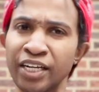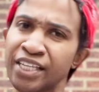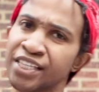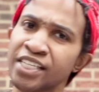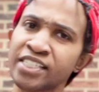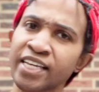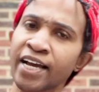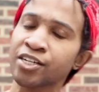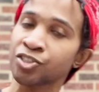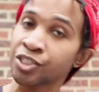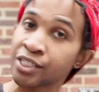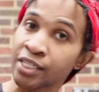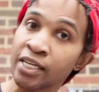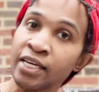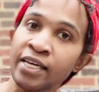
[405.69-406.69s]
And this
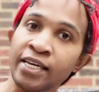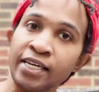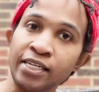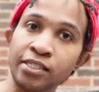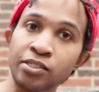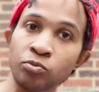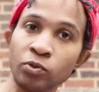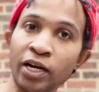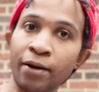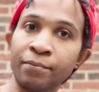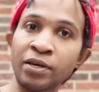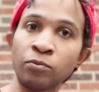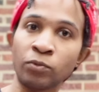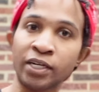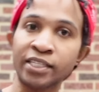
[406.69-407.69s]
actually is what I
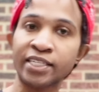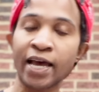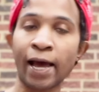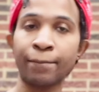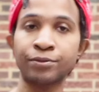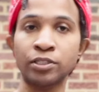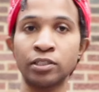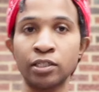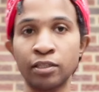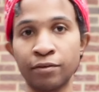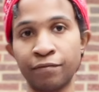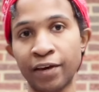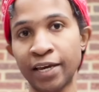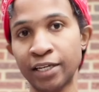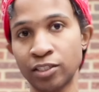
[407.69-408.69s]
mean when it taps into the
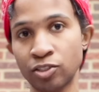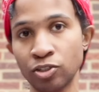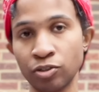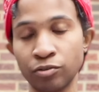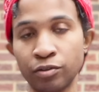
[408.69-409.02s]
vagus nerve.